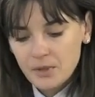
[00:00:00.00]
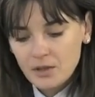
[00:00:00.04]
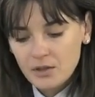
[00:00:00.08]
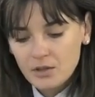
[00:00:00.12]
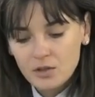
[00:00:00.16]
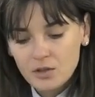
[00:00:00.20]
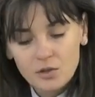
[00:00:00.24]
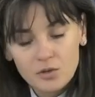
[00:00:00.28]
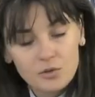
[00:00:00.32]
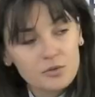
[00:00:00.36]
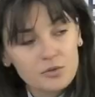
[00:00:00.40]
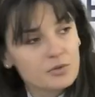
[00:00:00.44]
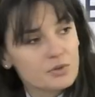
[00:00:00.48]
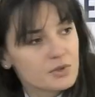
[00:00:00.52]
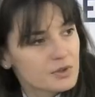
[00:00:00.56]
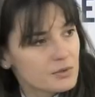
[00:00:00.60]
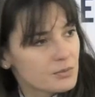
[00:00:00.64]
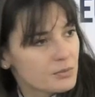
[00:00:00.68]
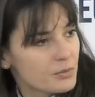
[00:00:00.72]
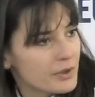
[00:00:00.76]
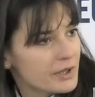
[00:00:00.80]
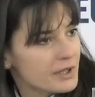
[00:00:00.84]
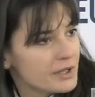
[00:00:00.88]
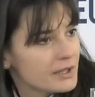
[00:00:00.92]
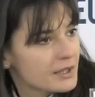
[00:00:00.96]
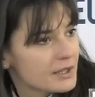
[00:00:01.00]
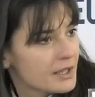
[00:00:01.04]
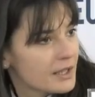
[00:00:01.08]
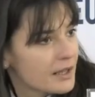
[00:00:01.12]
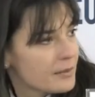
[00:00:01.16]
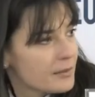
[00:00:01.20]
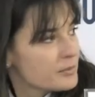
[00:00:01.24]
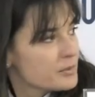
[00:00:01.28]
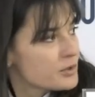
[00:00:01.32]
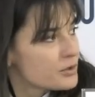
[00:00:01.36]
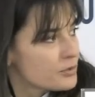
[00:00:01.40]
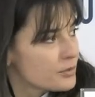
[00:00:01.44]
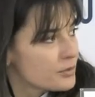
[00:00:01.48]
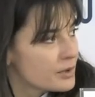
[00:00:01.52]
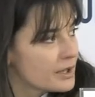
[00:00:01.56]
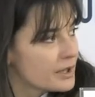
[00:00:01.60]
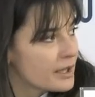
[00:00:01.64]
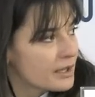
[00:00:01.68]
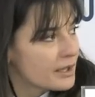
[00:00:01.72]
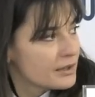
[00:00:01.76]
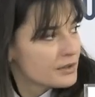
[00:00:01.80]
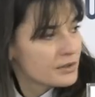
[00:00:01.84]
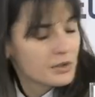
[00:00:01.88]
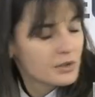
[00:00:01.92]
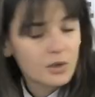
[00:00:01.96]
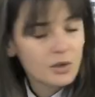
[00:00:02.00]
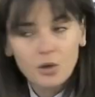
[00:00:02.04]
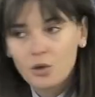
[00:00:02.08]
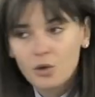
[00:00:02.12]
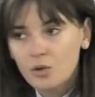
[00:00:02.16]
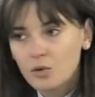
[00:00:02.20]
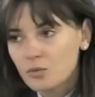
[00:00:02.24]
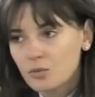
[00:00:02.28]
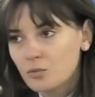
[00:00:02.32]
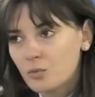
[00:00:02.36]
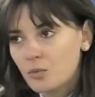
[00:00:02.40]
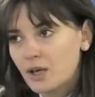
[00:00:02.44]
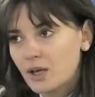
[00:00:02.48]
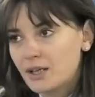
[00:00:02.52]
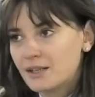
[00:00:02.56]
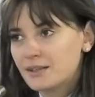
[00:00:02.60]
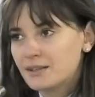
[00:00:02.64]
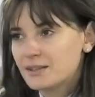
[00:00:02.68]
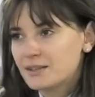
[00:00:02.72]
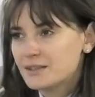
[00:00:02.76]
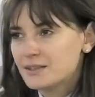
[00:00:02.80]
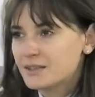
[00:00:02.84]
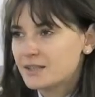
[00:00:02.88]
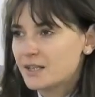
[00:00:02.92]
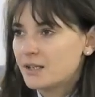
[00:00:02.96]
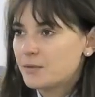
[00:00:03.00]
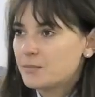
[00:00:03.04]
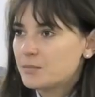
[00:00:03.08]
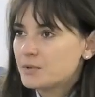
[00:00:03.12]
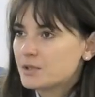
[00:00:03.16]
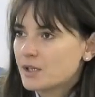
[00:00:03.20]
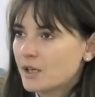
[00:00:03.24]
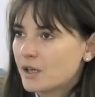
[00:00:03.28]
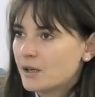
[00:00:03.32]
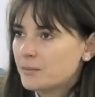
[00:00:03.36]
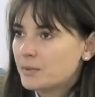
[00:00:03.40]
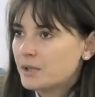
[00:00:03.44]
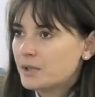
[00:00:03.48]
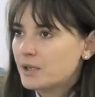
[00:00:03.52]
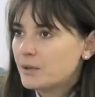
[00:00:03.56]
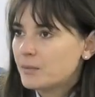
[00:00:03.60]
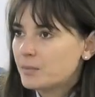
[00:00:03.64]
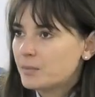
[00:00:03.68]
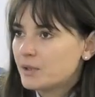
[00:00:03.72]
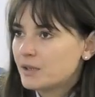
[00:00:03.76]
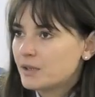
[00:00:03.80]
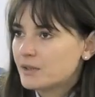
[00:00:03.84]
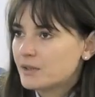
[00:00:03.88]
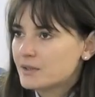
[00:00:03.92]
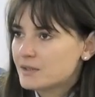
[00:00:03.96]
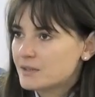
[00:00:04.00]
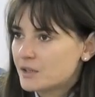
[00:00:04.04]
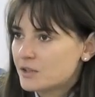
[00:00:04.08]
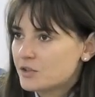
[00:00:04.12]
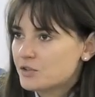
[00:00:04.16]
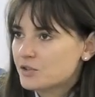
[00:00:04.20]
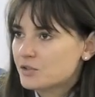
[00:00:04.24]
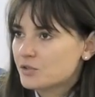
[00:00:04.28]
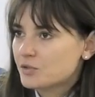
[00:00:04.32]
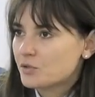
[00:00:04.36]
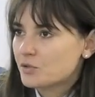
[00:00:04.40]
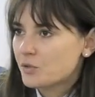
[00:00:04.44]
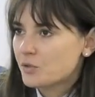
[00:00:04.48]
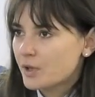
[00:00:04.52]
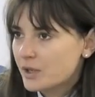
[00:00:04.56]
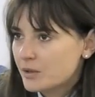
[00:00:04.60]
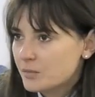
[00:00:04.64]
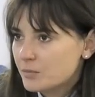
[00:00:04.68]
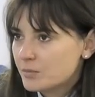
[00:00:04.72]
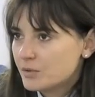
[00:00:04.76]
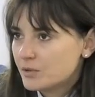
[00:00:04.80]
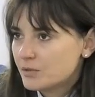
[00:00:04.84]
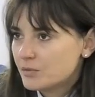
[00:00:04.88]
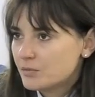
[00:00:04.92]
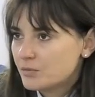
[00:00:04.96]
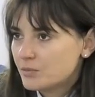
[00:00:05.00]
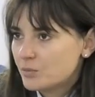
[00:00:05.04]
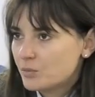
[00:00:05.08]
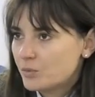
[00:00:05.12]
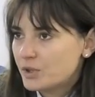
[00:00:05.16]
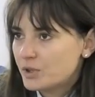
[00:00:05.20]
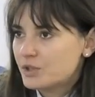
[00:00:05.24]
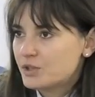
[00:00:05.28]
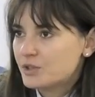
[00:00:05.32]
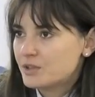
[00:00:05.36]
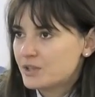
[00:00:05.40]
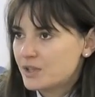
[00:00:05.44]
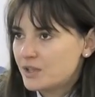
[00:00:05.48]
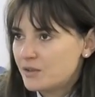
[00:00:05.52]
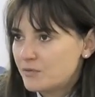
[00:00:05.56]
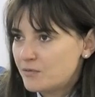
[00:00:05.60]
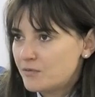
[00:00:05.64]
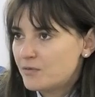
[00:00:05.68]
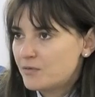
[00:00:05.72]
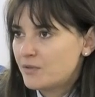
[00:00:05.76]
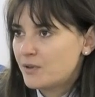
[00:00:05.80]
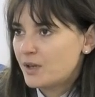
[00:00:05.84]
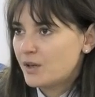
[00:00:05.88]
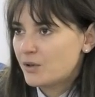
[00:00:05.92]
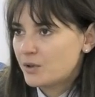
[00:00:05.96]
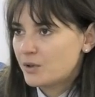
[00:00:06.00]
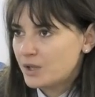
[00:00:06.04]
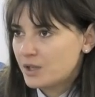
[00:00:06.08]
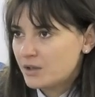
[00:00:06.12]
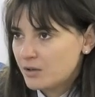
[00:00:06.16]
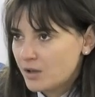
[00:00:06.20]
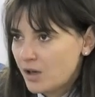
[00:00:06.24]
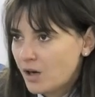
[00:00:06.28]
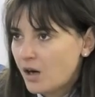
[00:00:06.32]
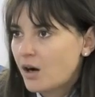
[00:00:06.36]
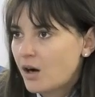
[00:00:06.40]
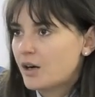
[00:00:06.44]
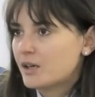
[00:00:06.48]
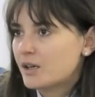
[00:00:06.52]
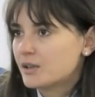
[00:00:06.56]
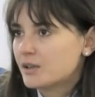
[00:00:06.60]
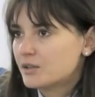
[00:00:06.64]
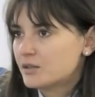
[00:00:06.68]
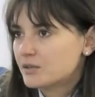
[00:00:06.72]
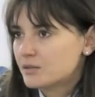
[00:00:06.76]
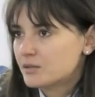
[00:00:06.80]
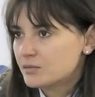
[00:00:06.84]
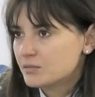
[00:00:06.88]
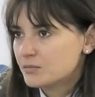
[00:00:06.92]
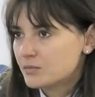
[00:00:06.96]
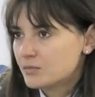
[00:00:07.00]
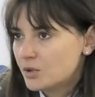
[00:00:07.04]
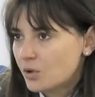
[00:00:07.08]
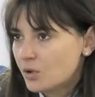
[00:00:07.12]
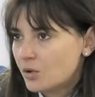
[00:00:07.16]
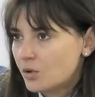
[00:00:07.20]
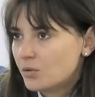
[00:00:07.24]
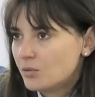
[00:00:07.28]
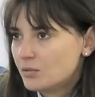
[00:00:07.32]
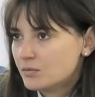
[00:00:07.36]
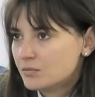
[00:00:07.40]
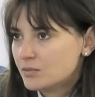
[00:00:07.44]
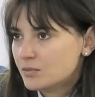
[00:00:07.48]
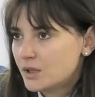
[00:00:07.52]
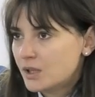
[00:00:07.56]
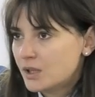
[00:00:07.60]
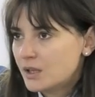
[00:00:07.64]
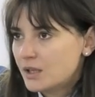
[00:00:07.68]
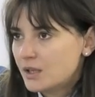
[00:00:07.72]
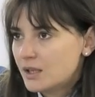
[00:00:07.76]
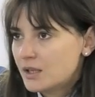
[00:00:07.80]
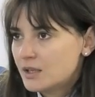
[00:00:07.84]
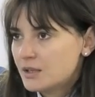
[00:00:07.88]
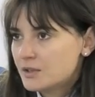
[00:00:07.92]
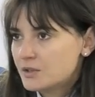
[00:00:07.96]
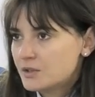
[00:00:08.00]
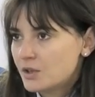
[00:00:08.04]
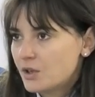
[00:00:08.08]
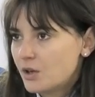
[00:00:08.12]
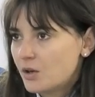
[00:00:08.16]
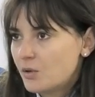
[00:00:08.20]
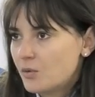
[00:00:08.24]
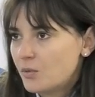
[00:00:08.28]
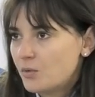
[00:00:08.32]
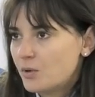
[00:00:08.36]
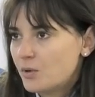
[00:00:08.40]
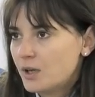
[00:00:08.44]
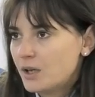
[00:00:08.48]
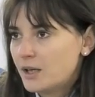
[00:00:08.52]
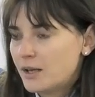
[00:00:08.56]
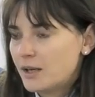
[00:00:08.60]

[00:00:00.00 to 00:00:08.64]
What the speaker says: loose when it comes to an end goal, while at the same time keeping accession credible, which is a very hard goal. So